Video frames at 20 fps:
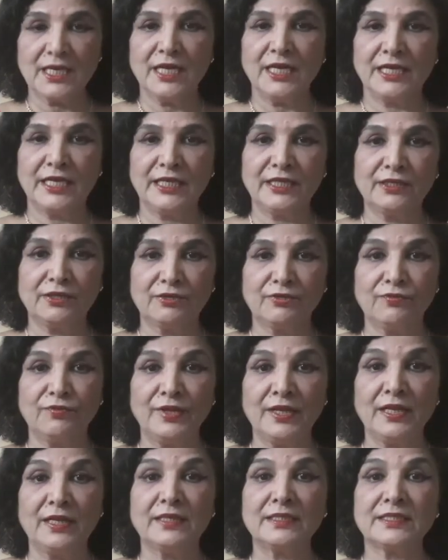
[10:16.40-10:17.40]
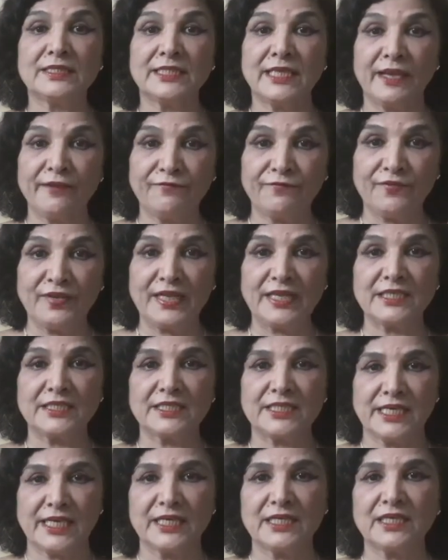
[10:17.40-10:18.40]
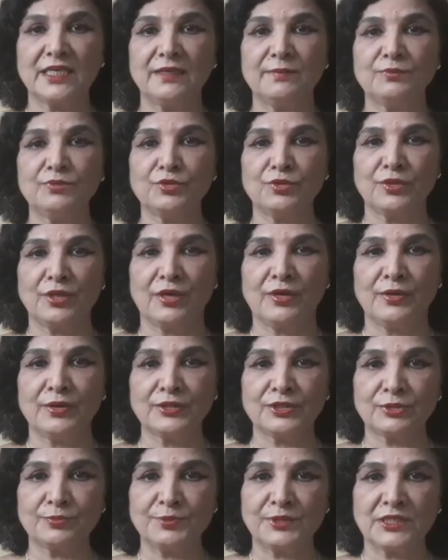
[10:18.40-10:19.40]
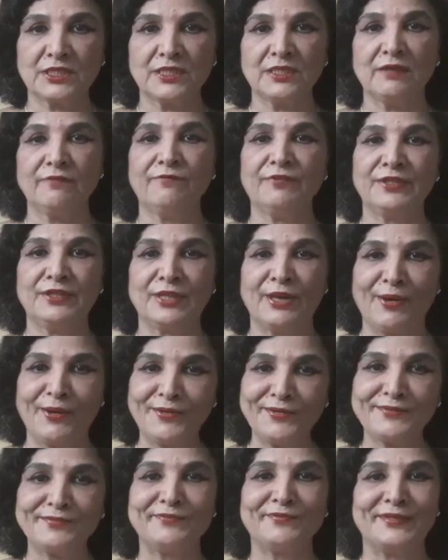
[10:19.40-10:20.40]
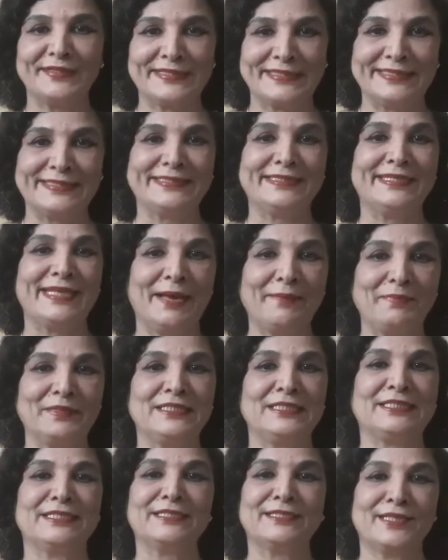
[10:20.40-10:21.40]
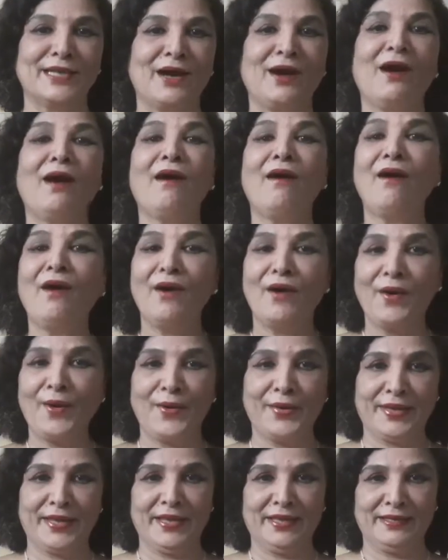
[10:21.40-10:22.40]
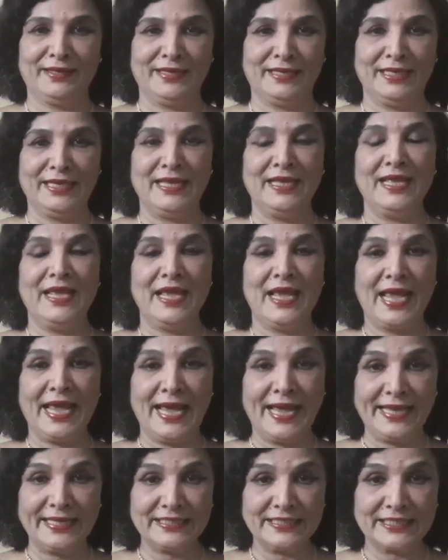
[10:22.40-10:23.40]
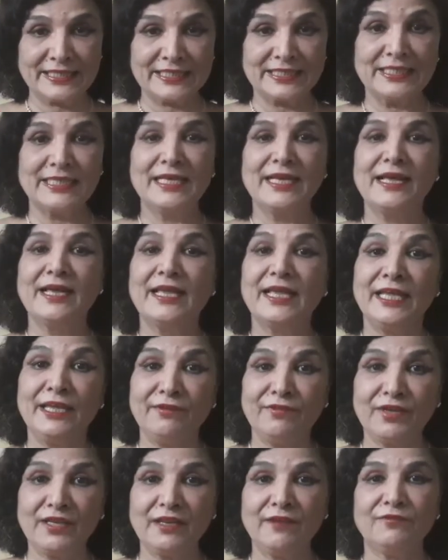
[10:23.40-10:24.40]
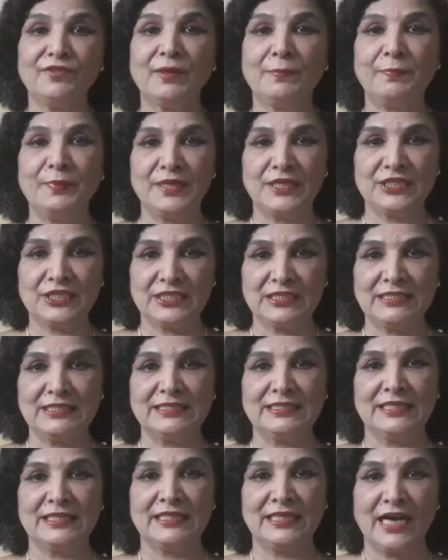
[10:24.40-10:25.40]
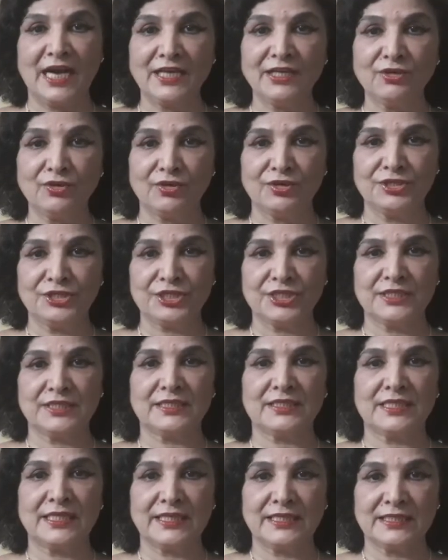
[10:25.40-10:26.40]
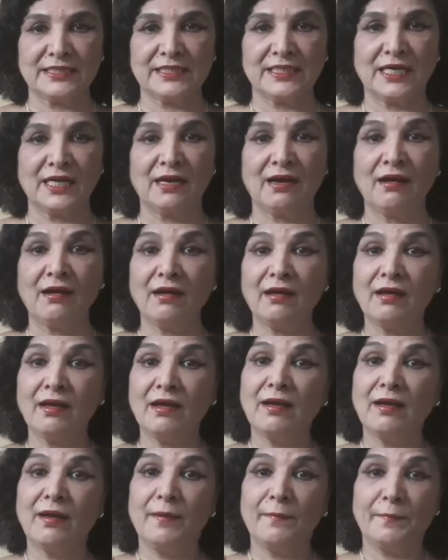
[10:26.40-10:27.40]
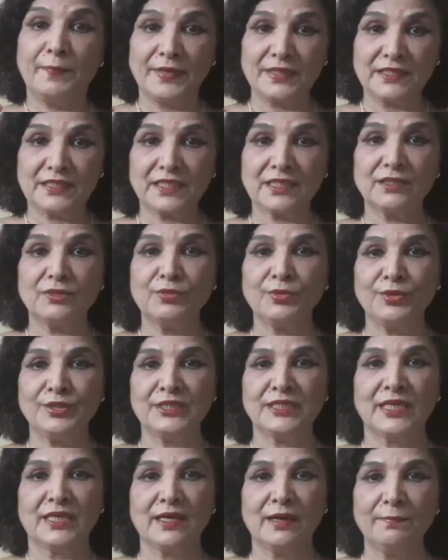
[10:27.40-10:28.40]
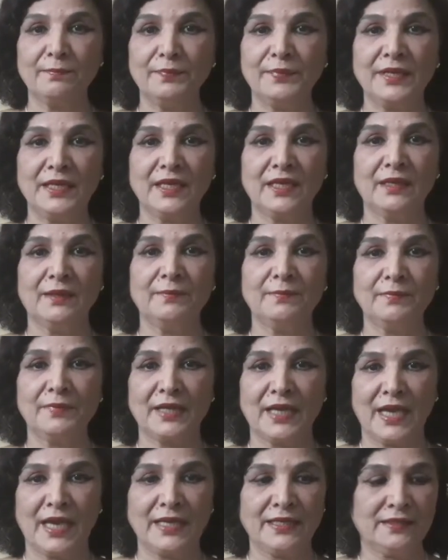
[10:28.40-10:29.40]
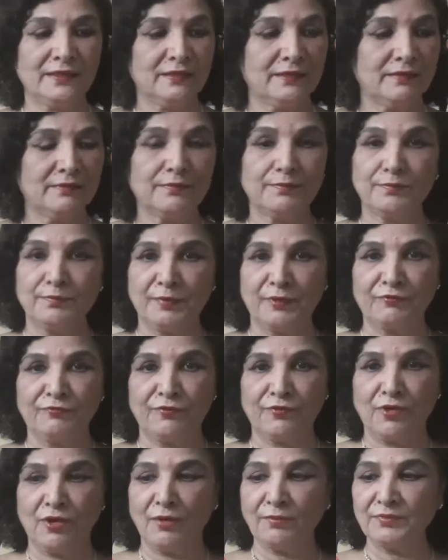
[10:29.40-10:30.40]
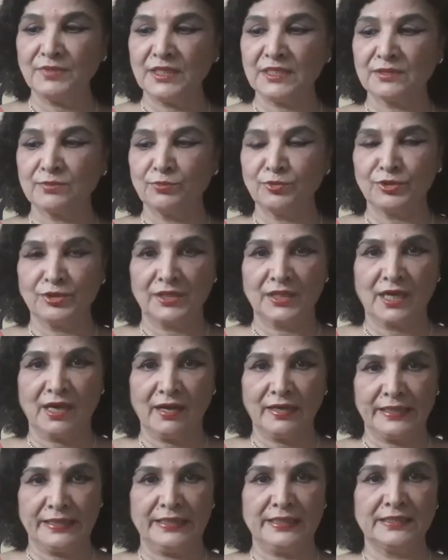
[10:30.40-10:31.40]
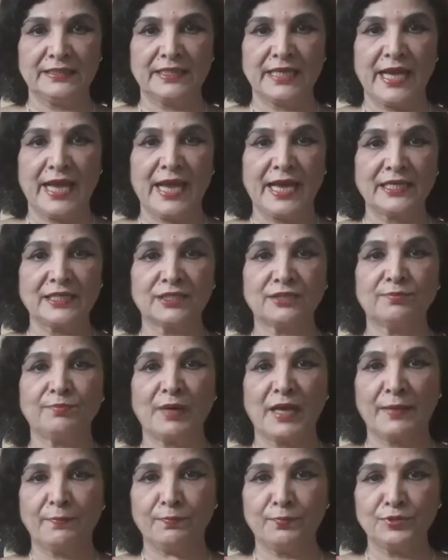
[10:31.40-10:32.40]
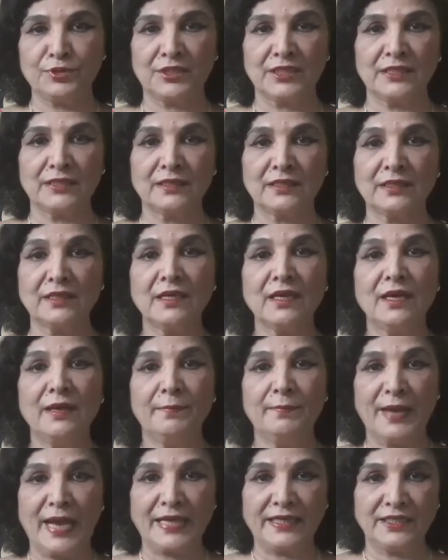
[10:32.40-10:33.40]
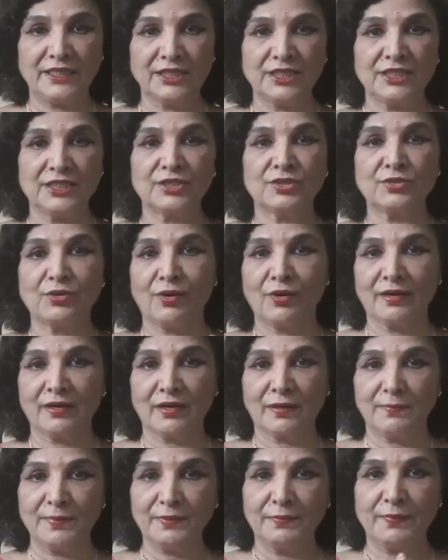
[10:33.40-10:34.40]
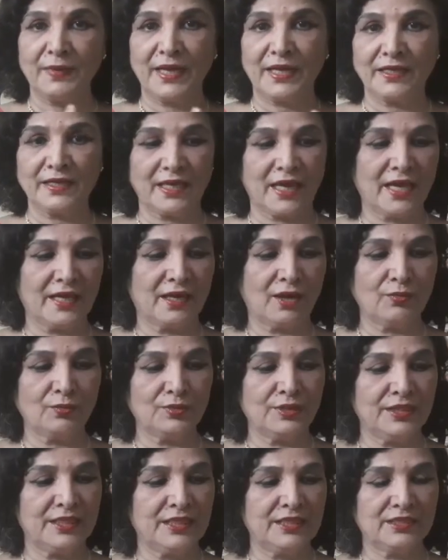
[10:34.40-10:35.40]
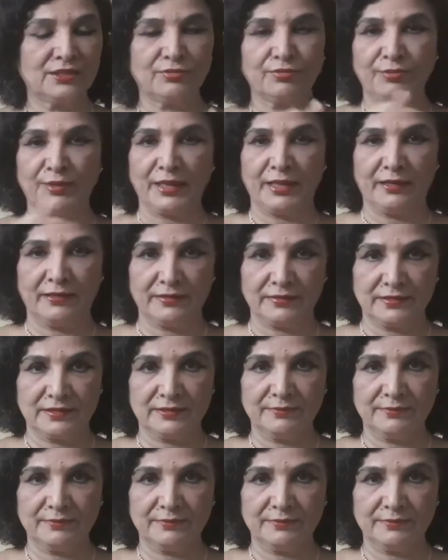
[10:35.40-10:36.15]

it will safely take him to the hospital without further damaging the organ. And even if the patient is in unconscious state, the person who is accompanying him can perform this mudra in his hands by putting bandages or rubber band around these fingers.